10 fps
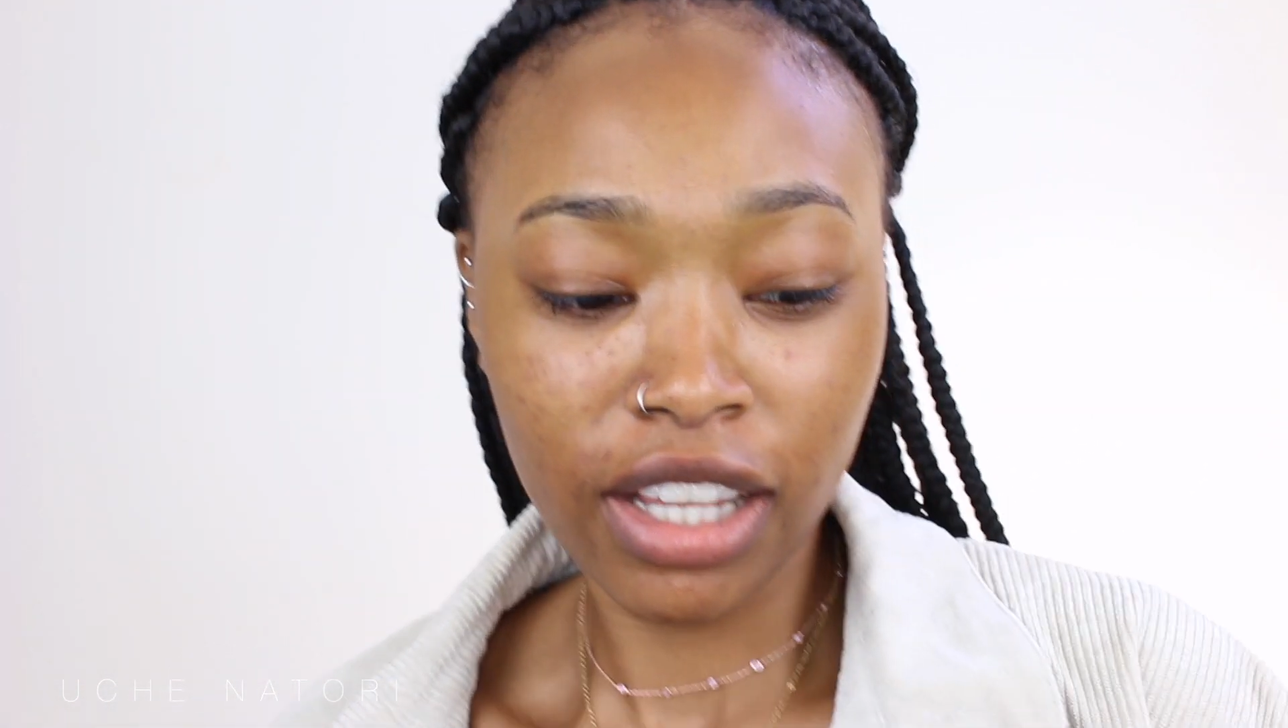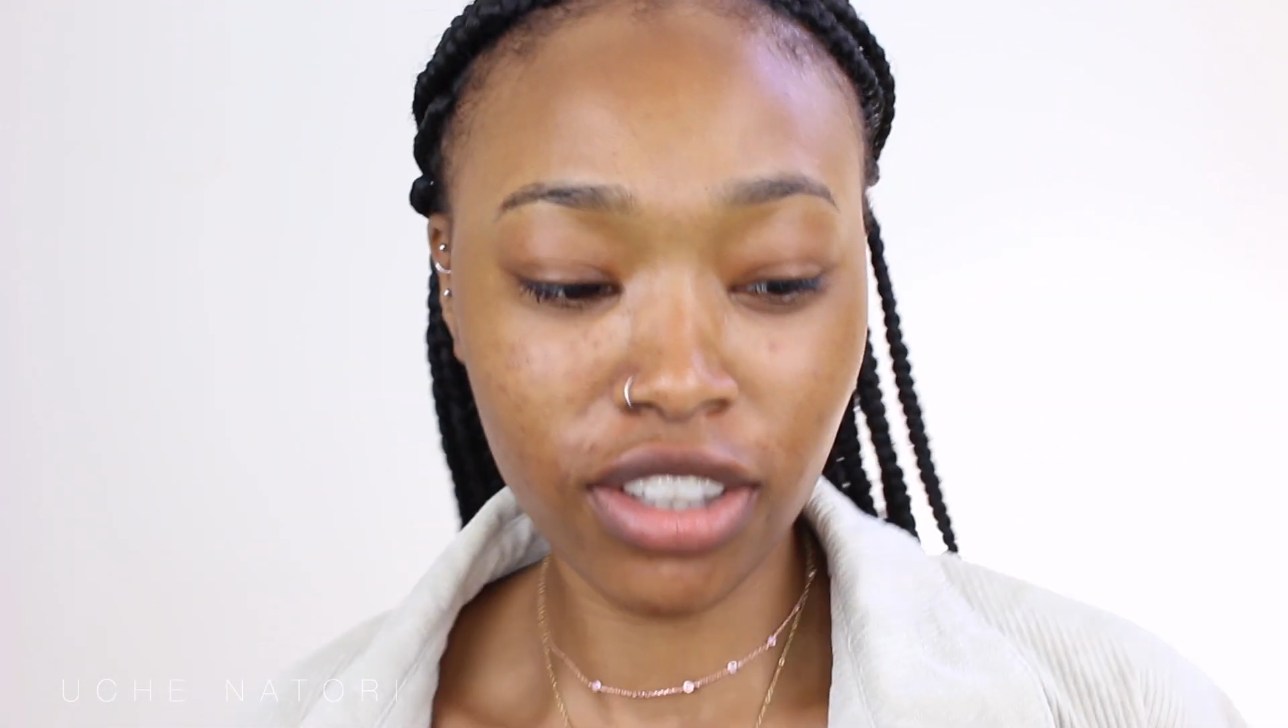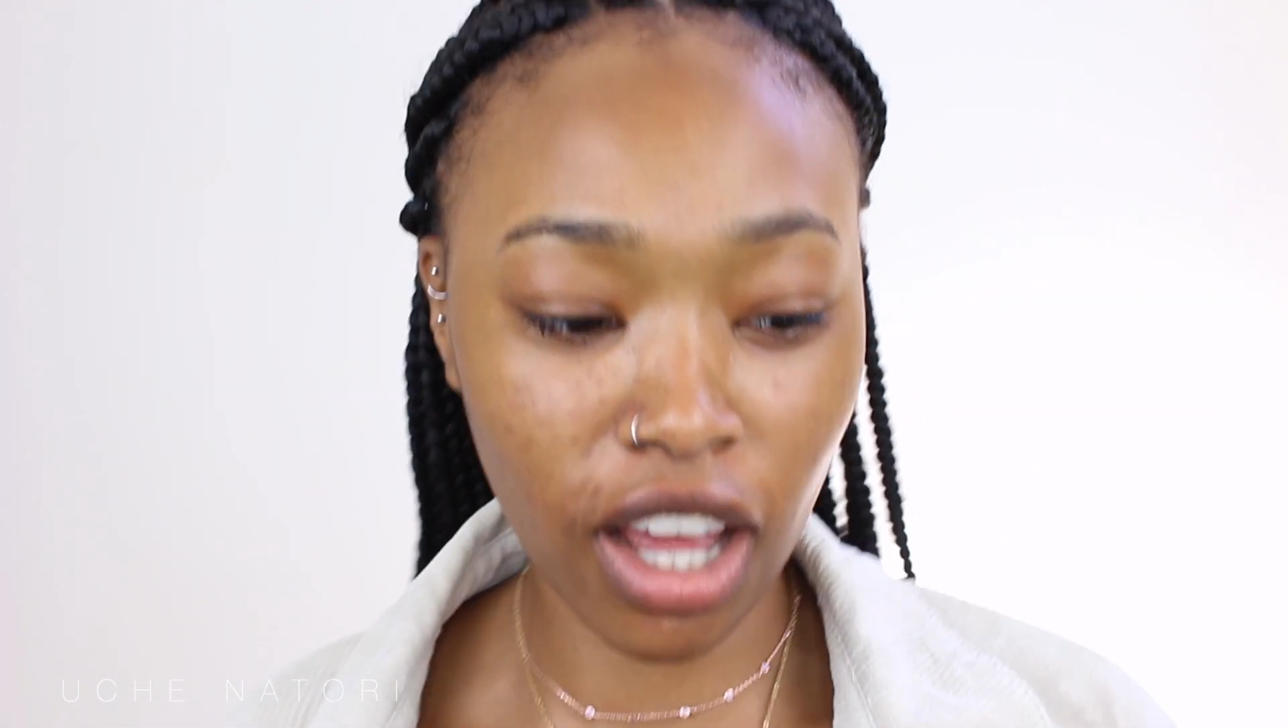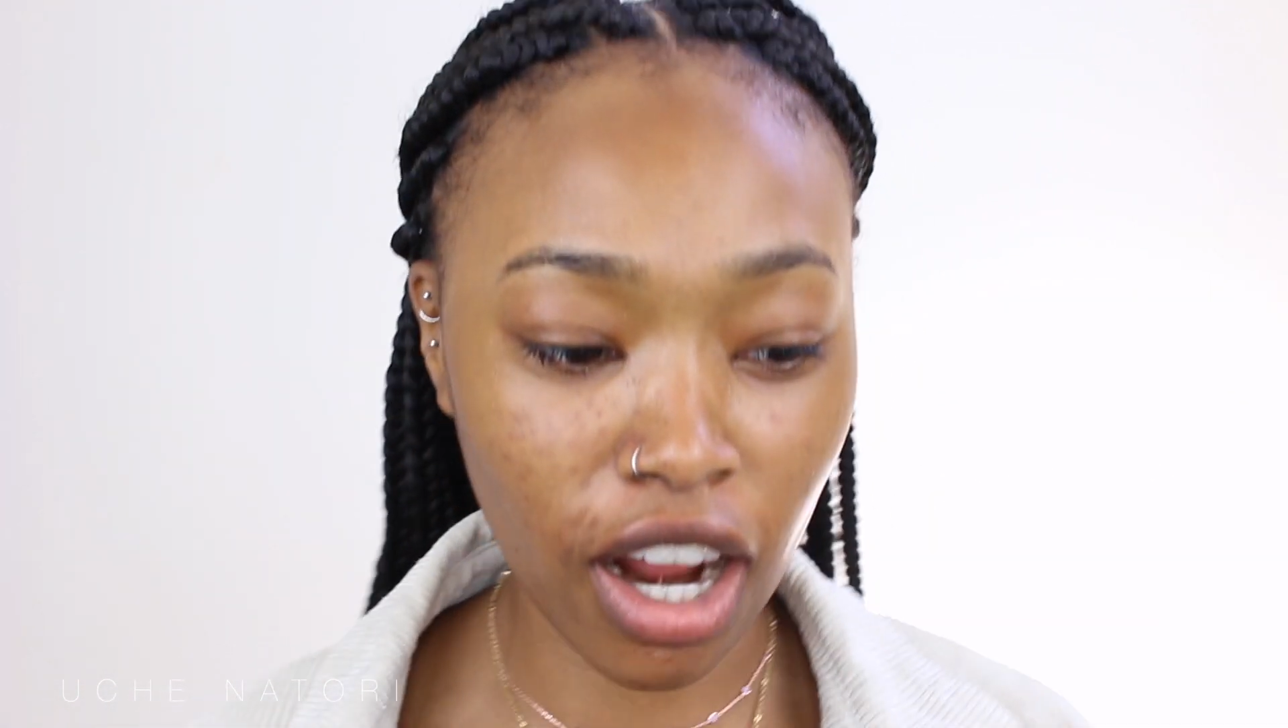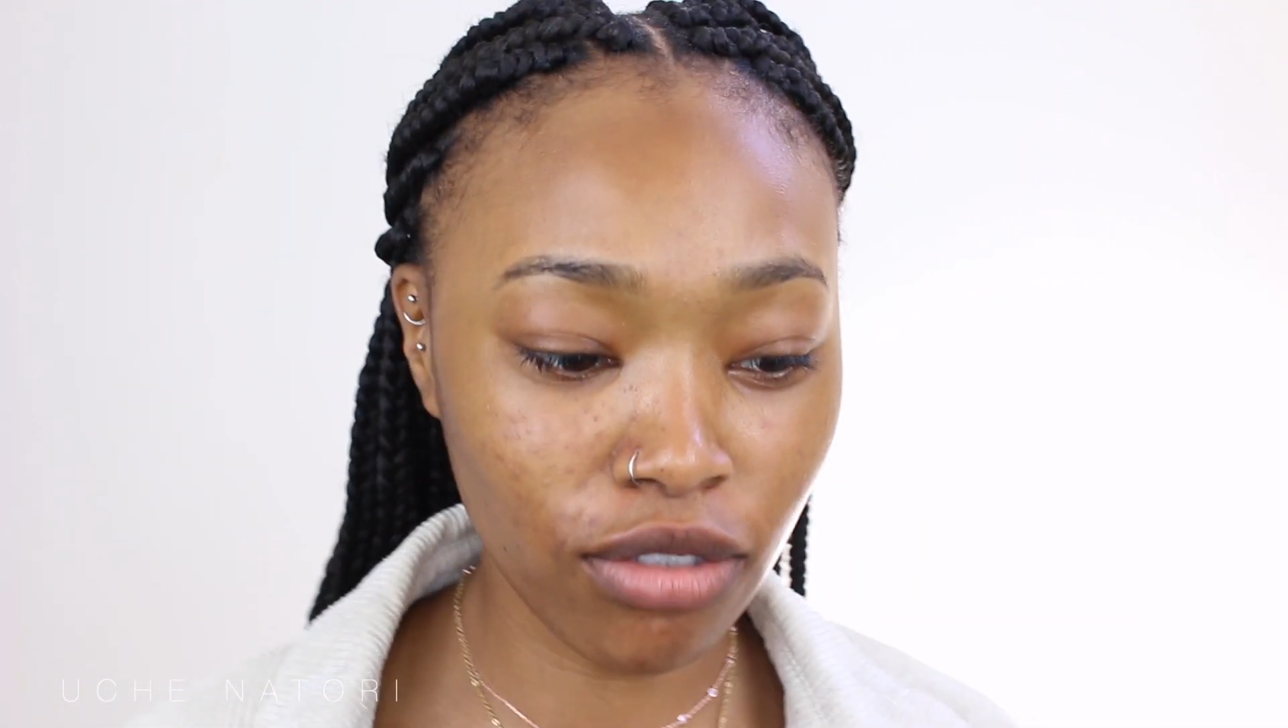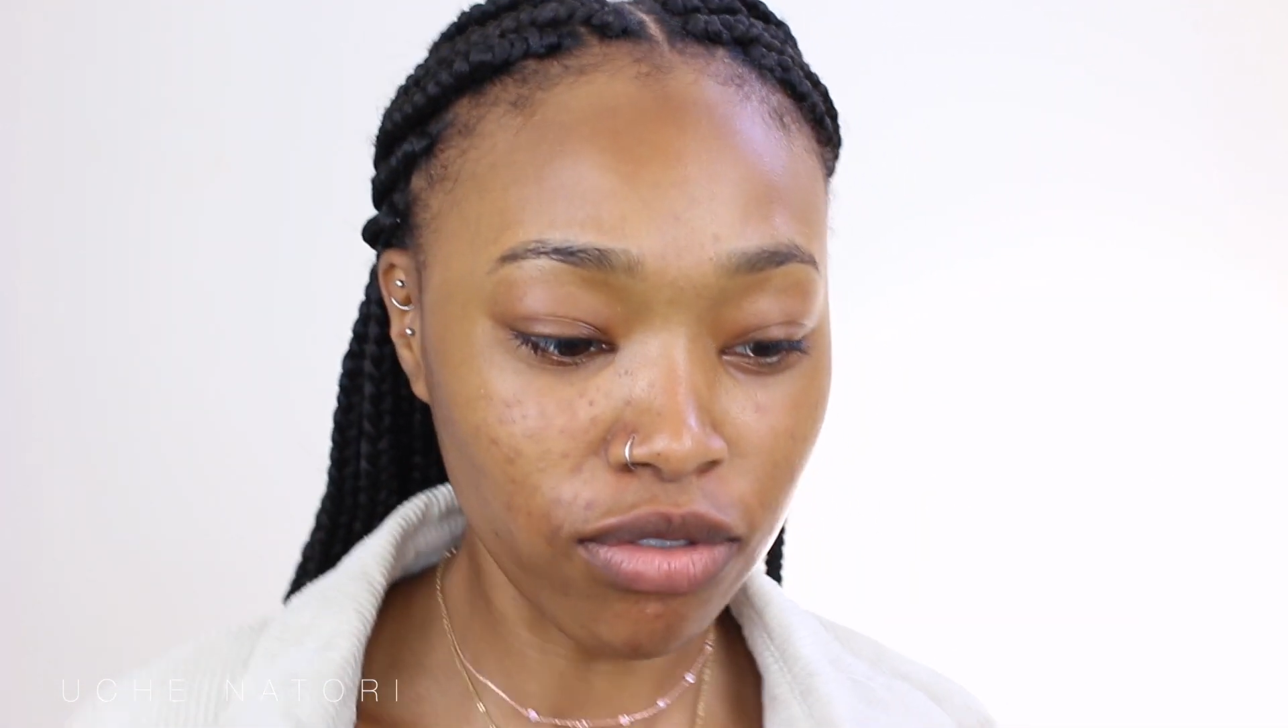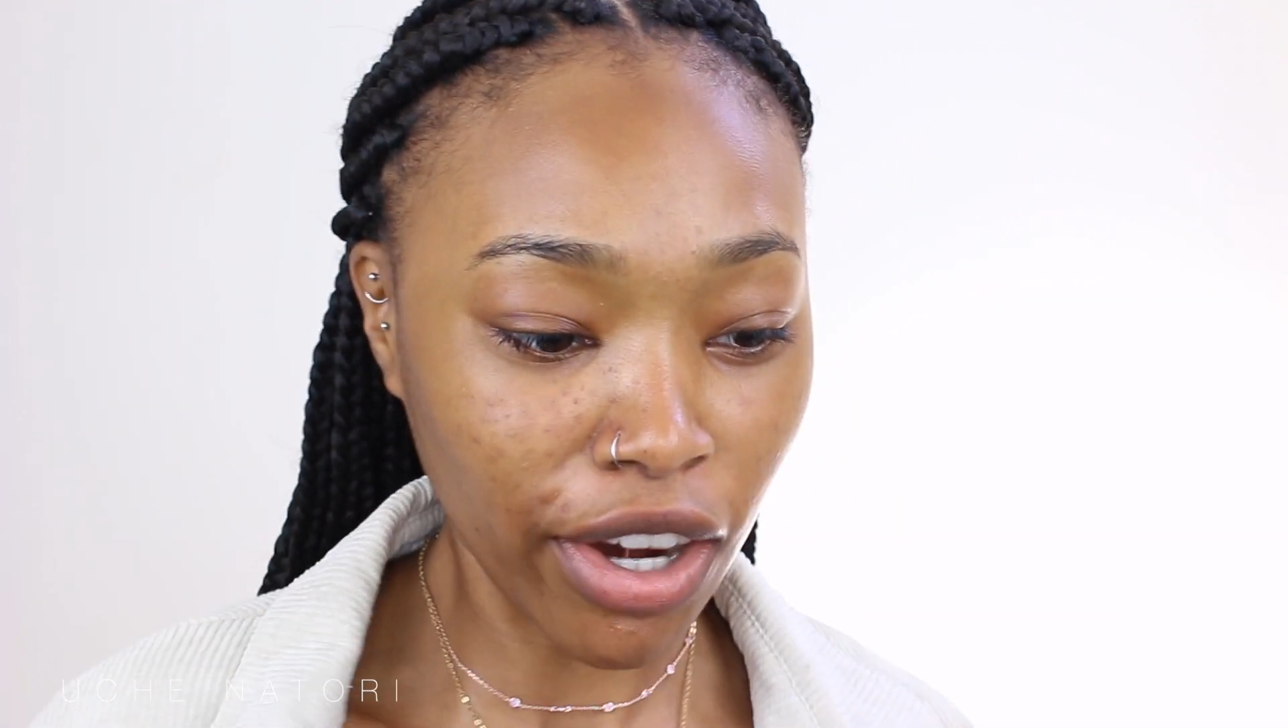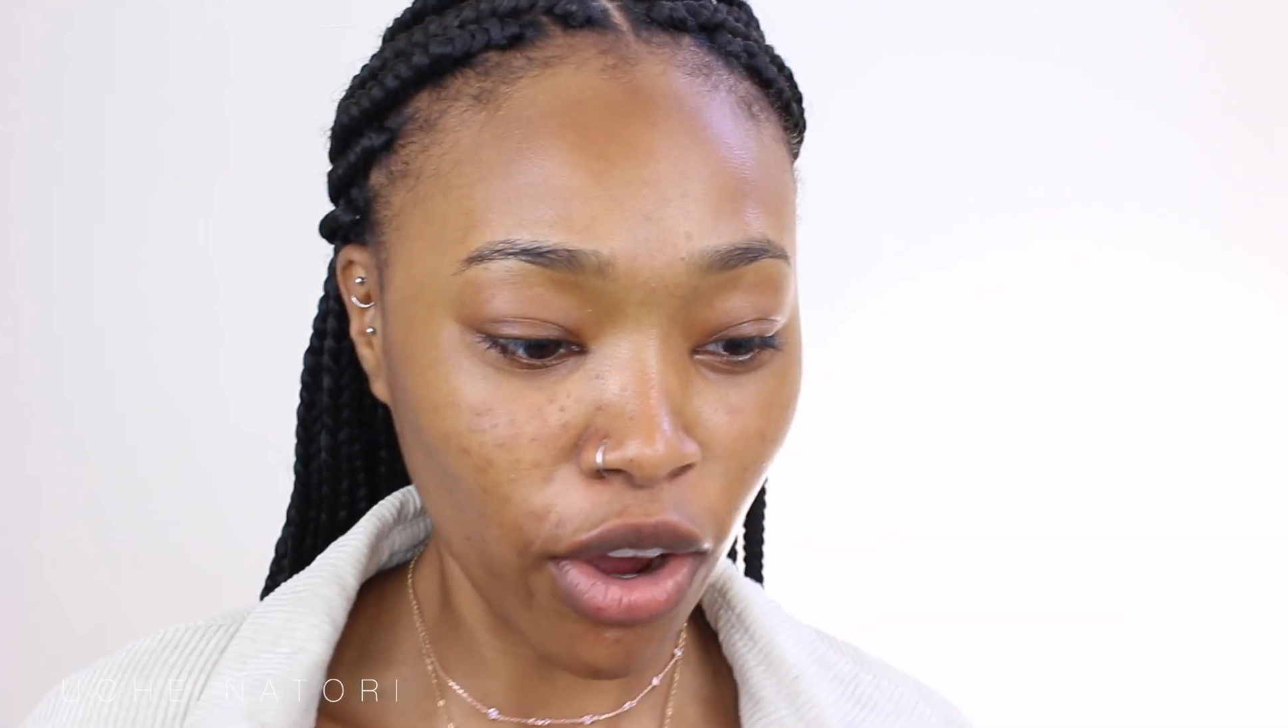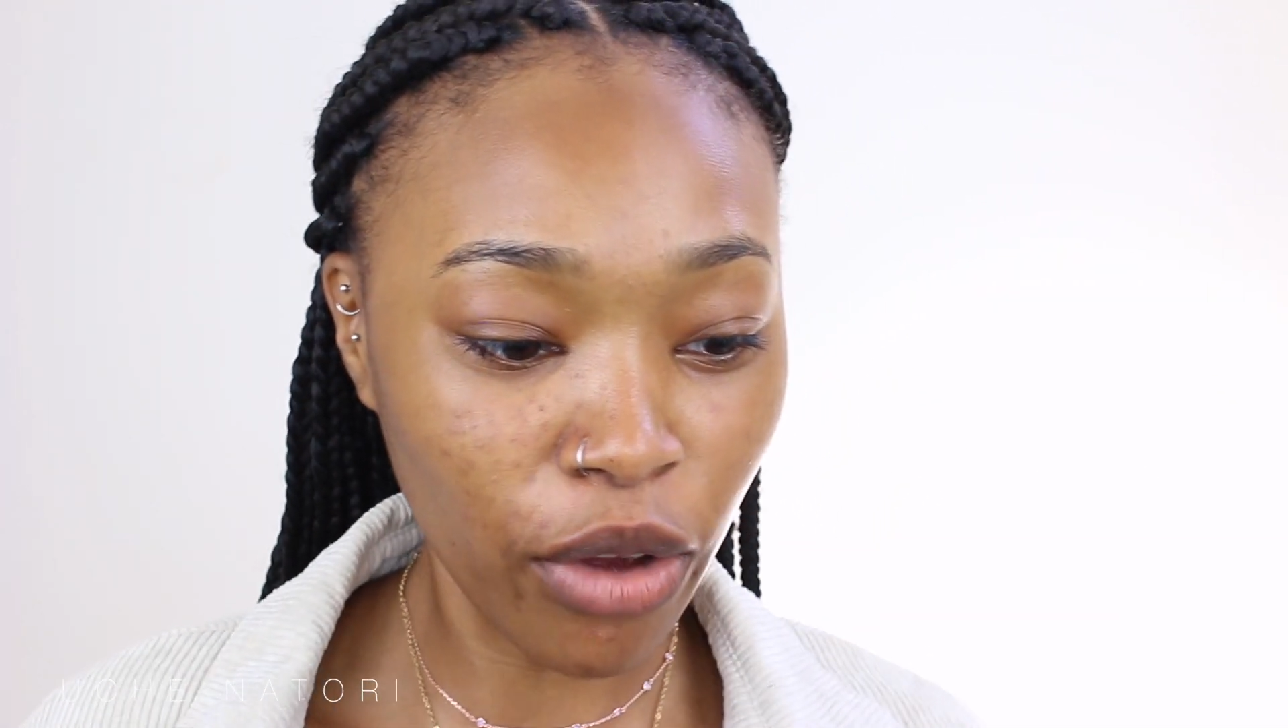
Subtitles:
So I ran